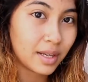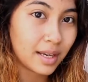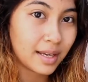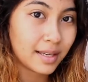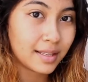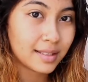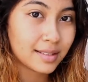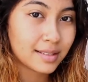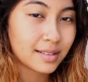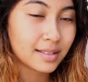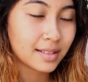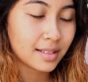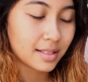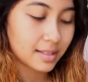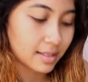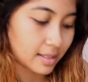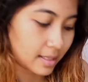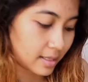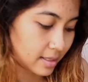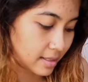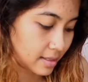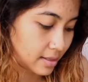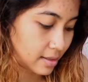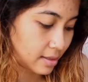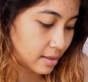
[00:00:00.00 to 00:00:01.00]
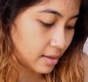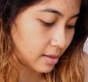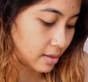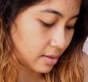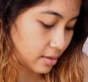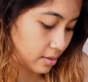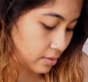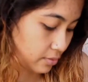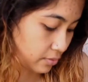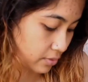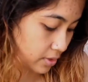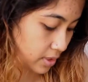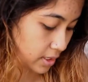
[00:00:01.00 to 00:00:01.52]
guys, this is
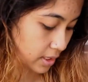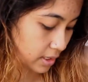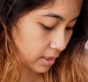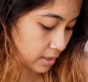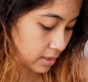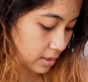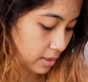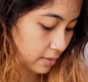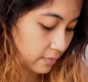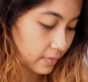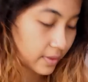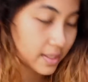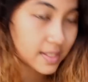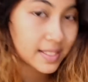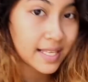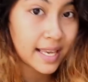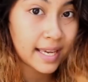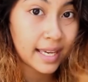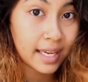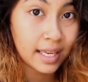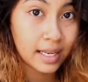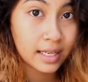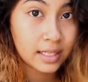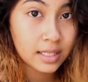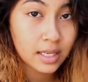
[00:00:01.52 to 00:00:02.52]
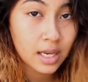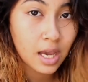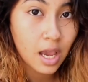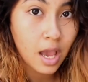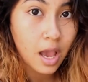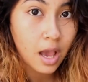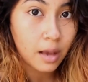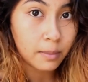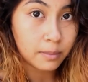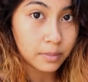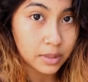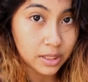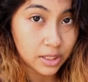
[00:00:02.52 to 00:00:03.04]
the result of the second
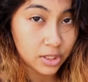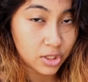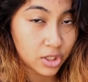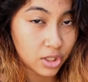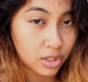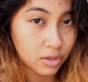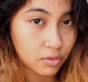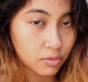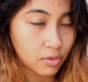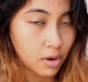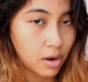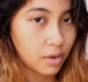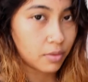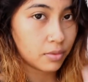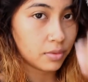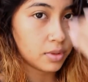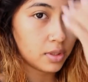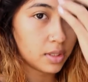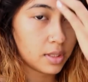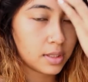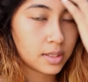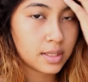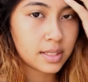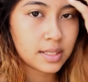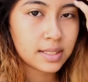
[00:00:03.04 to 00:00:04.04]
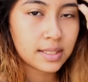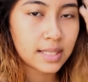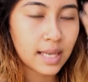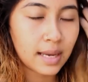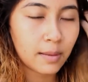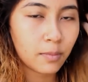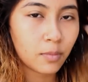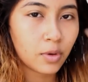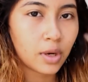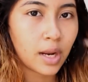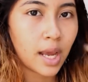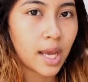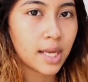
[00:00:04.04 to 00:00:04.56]
bleaching round. This
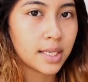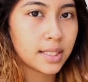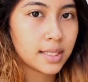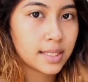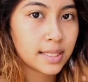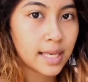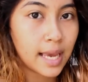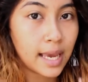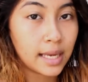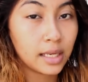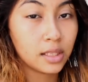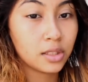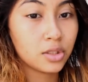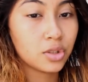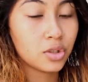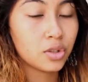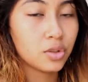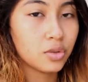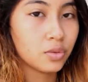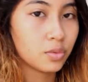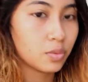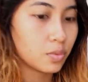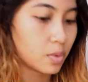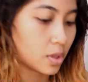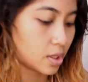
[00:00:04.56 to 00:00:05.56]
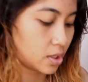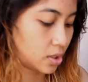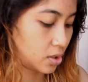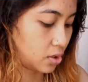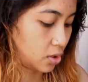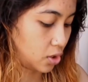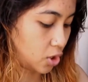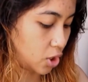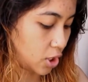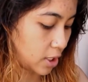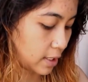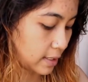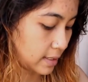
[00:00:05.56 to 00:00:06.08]
time what I decided to do was
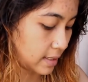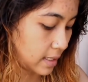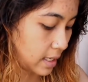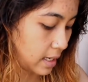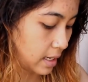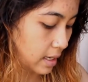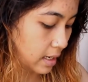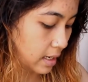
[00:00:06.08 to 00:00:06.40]
to just